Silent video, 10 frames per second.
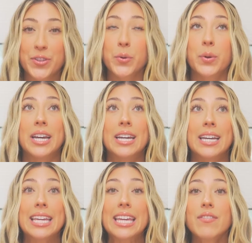So
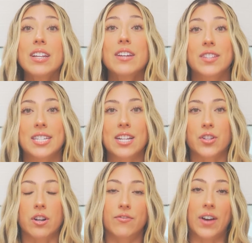even if
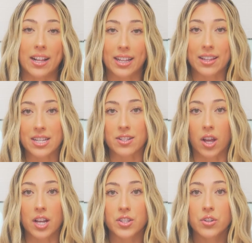states are filing these
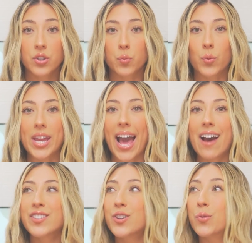lawsuits, we
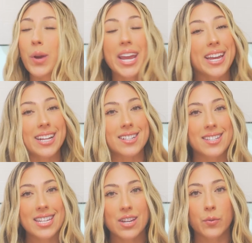have to wait and
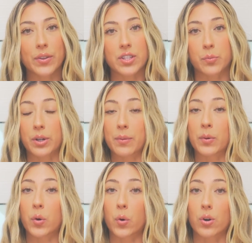see what the
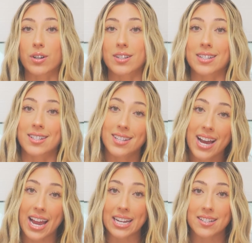Supreme Court
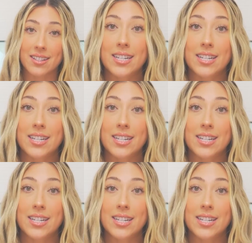decides.